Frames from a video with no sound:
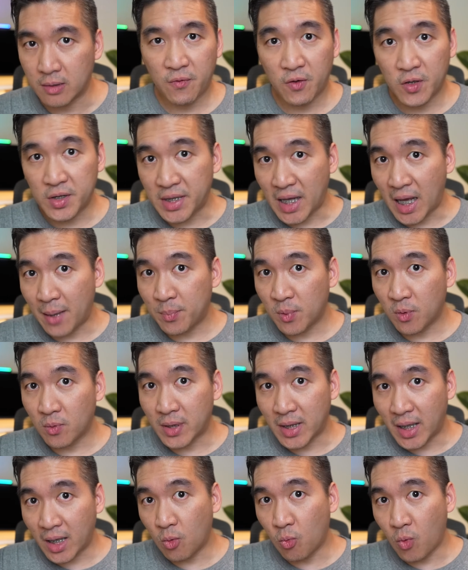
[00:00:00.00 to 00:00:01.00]
For example,
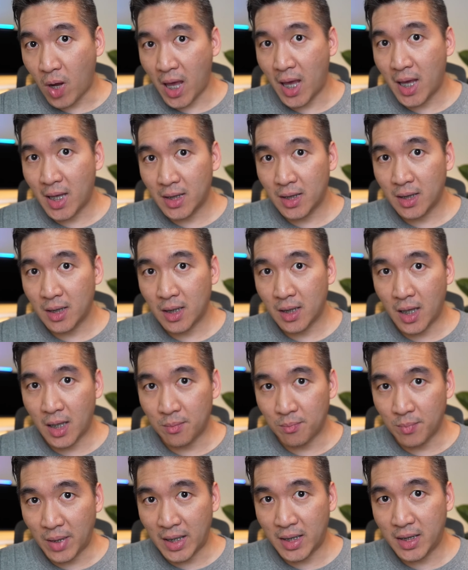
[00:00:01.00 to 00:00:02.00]
Nick Wan
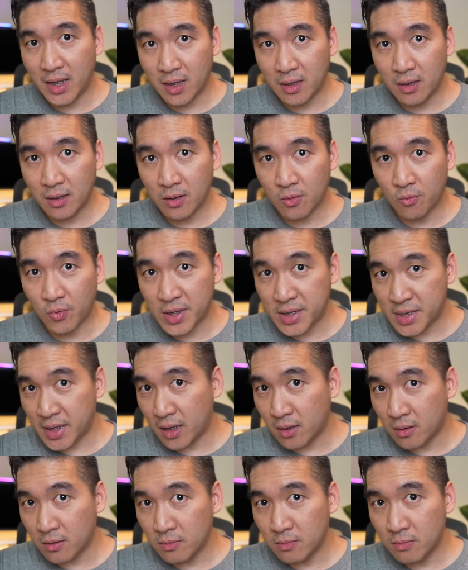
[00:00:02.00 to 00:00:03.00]
and Megan
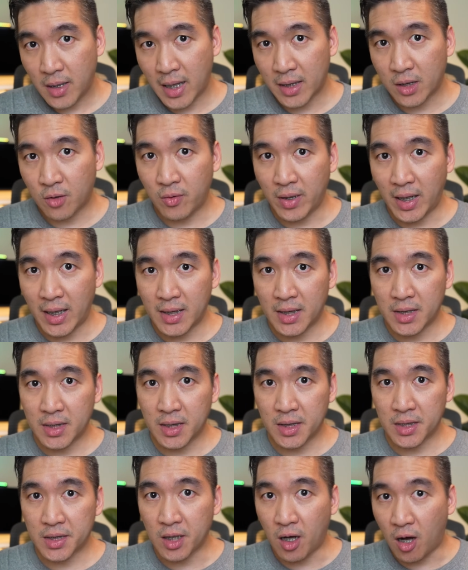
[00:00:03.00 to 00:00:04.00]
Risdal had created
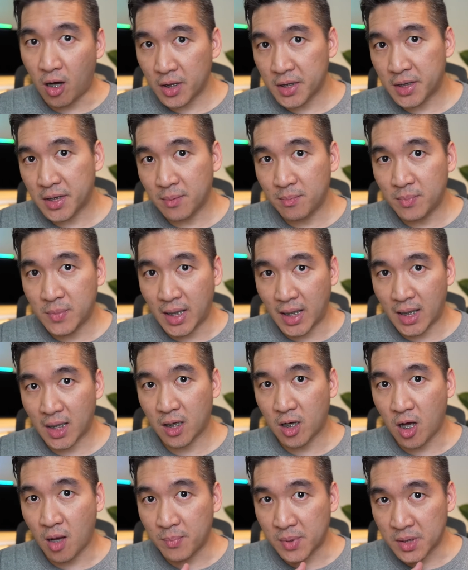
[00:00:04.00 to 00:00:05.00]
this awesome data
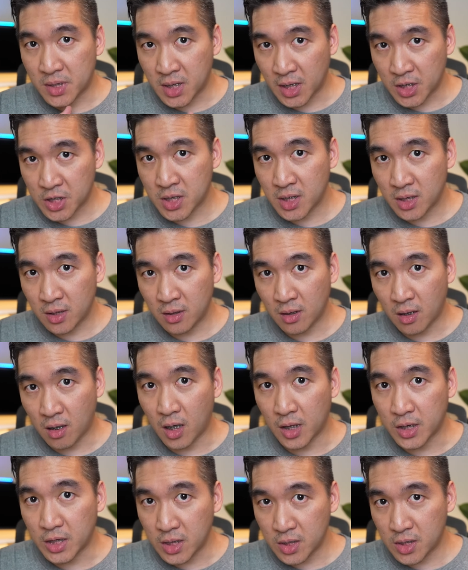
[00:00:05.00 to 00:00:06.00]
competition
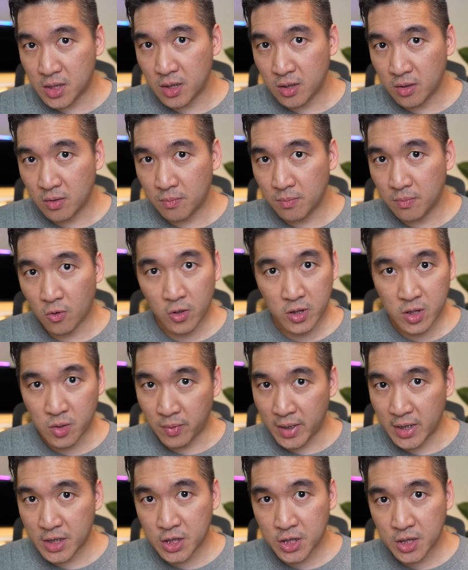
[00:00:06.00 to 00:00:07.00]
on YouTube or
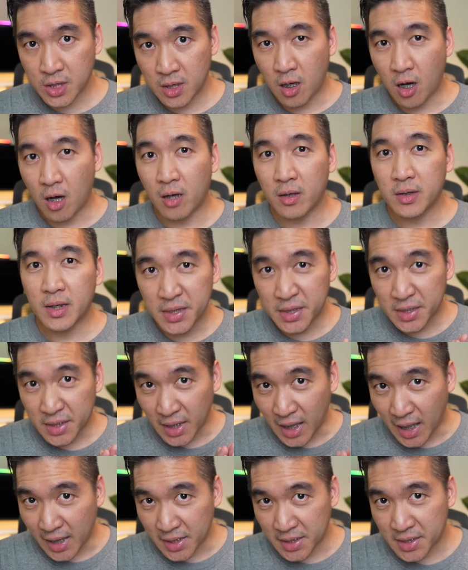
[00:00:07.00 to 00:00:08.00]
Twitch called
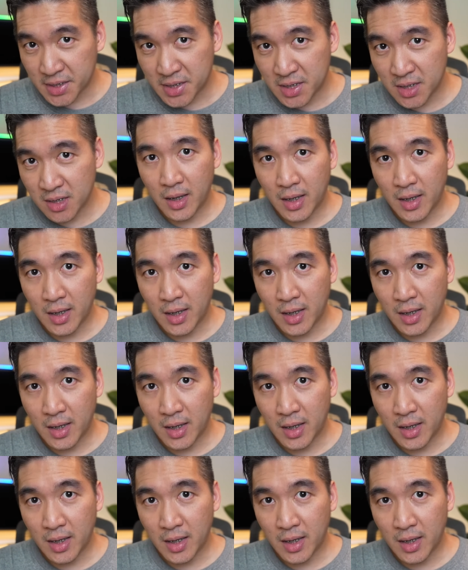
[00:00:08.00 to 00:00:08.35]
Sliced.